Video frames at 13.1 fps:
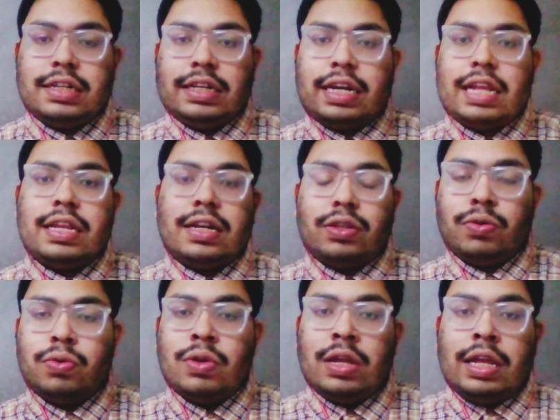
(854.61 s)
rather
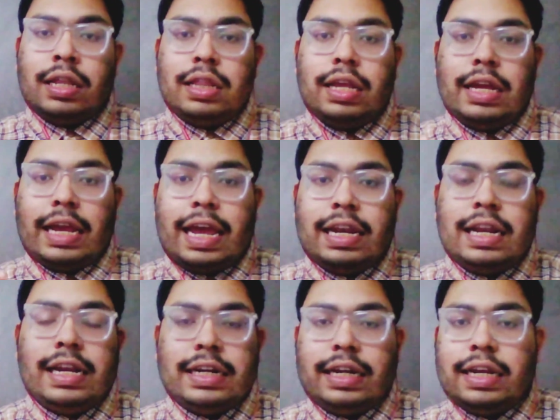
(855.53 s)
through the
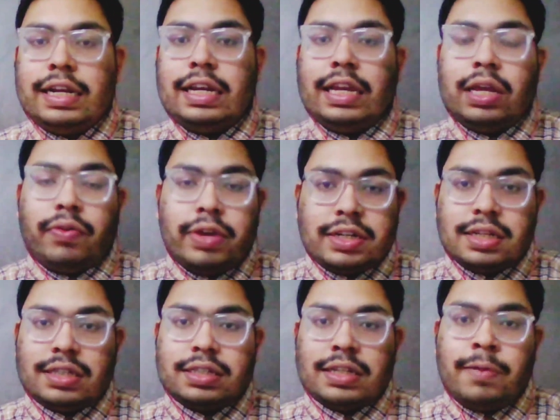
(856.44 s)
analytical
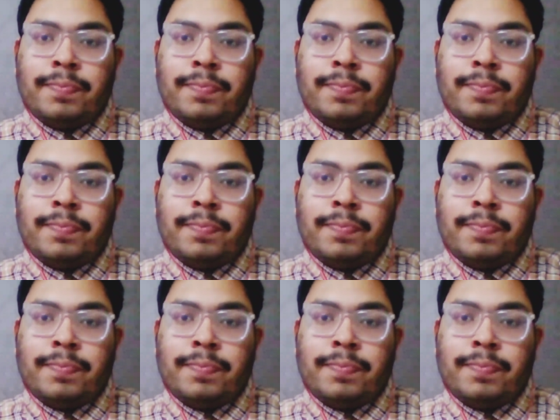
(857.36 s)
equations.